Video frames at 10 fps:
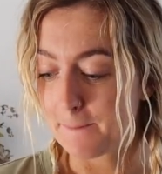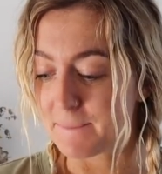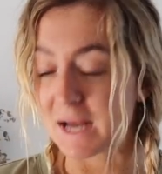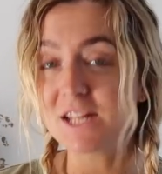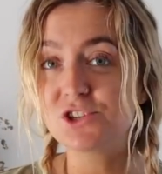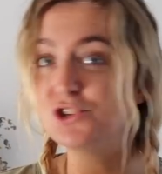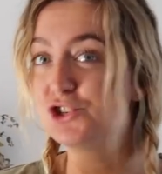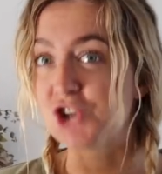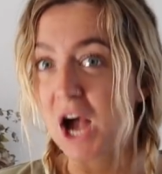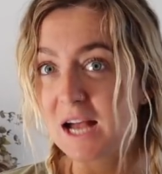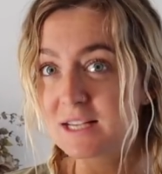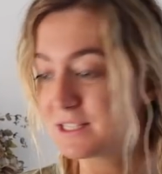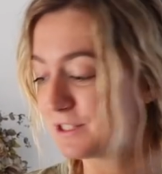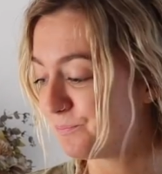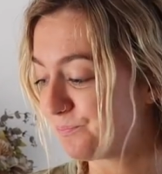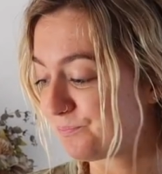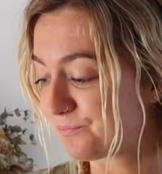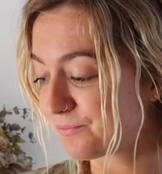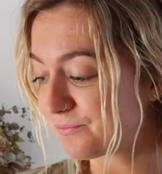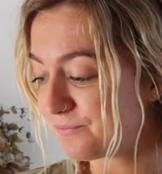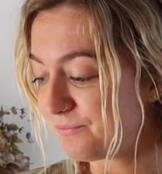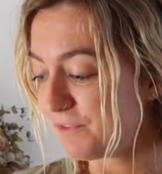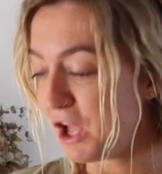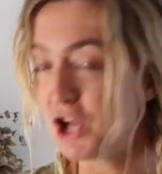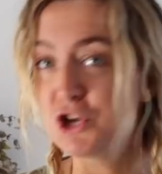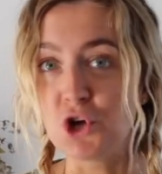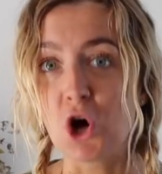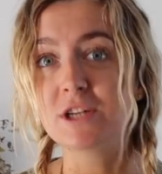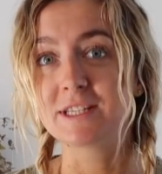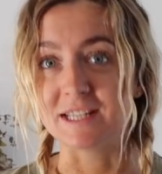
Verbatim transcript: but it's just not